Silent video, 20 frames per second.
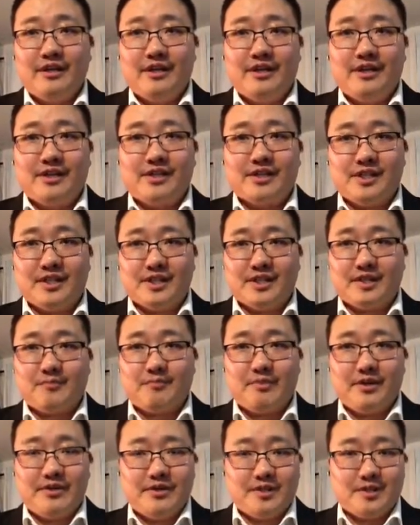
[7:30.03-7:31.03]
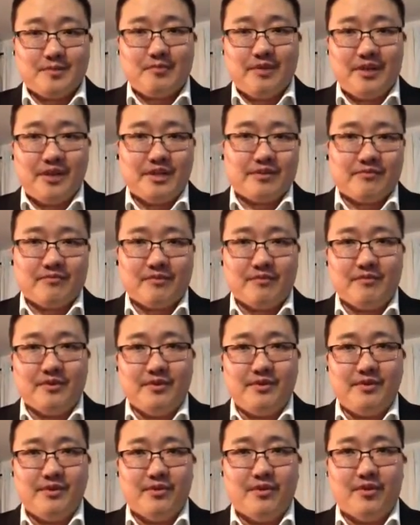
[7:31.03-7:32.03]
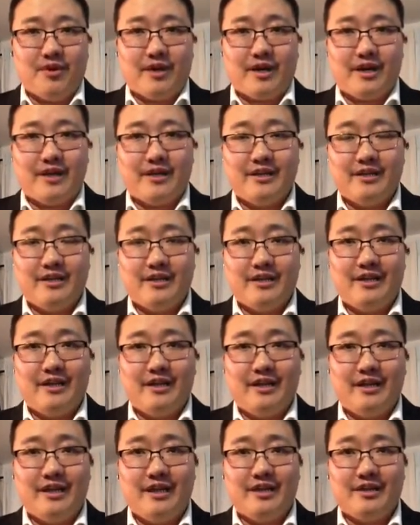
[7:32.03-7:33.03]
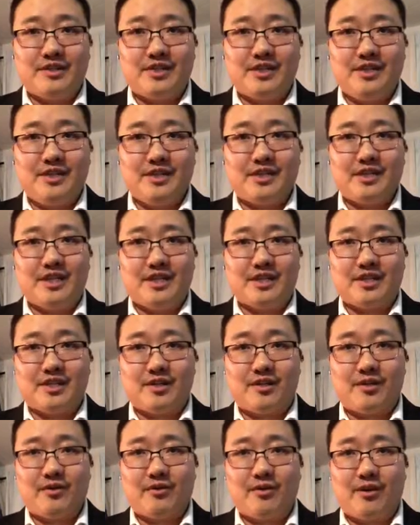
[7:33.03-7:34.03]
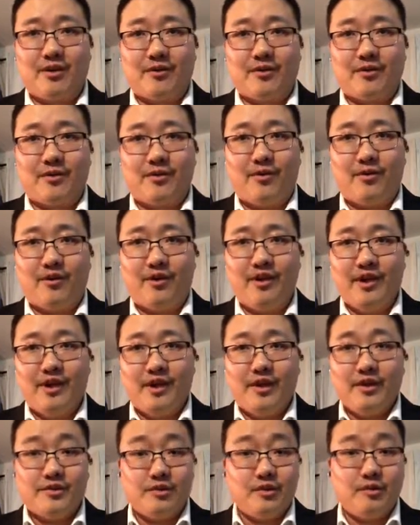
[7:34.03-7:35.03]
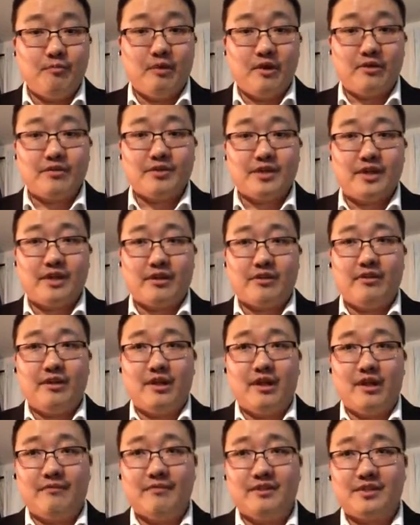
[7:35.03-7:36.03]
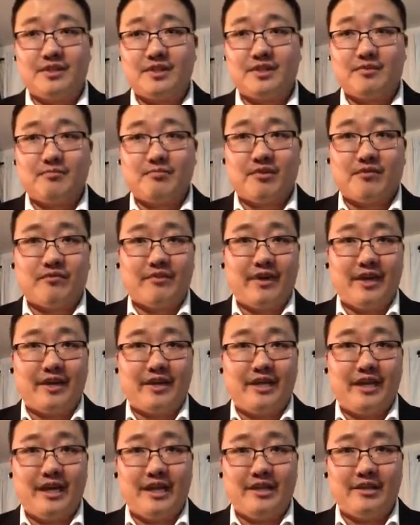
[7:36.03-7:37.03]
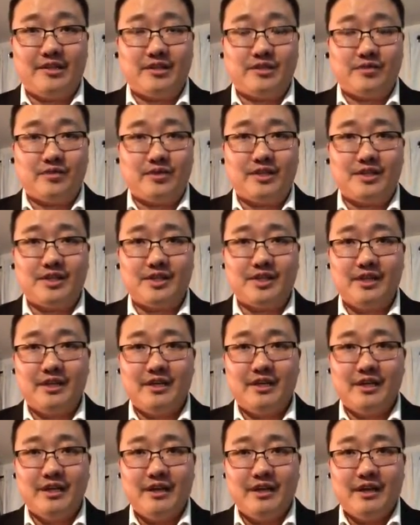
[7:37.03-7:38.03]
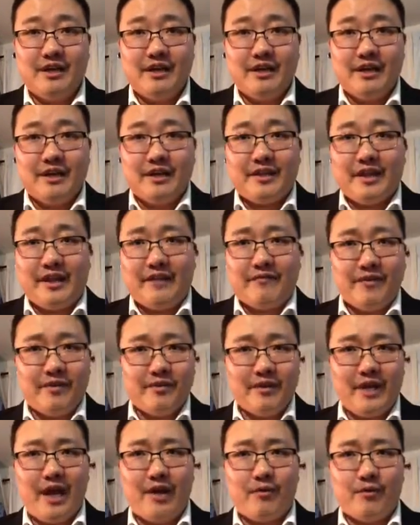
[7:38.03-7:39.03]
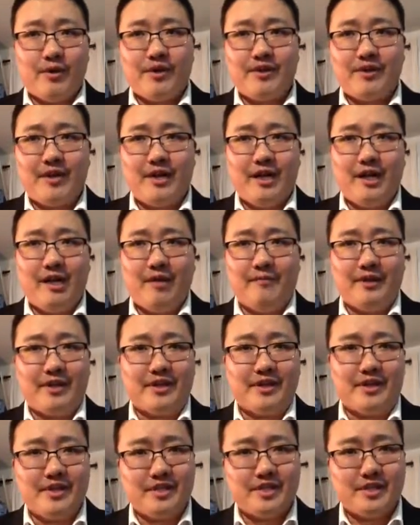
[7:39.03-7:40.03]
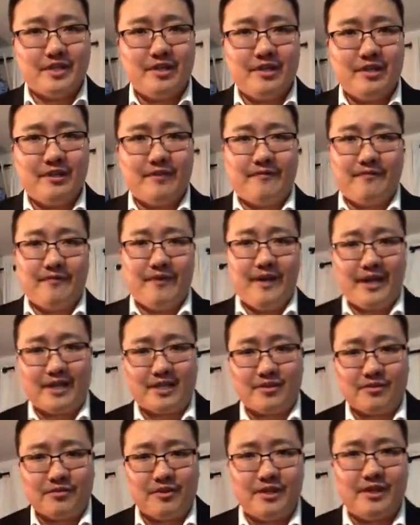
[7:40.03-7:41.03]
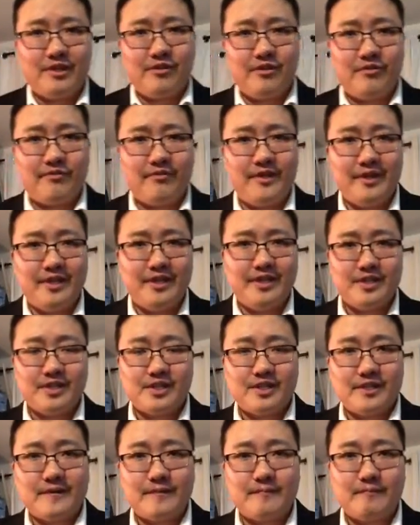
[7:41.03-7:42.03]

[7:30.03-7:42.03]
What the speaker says: is an experienced plaintiff from New York, and she states in her article, "Do motorcycle helmets prevent head injuries?" that if you're not wearing a helmet, this could affect legal fees,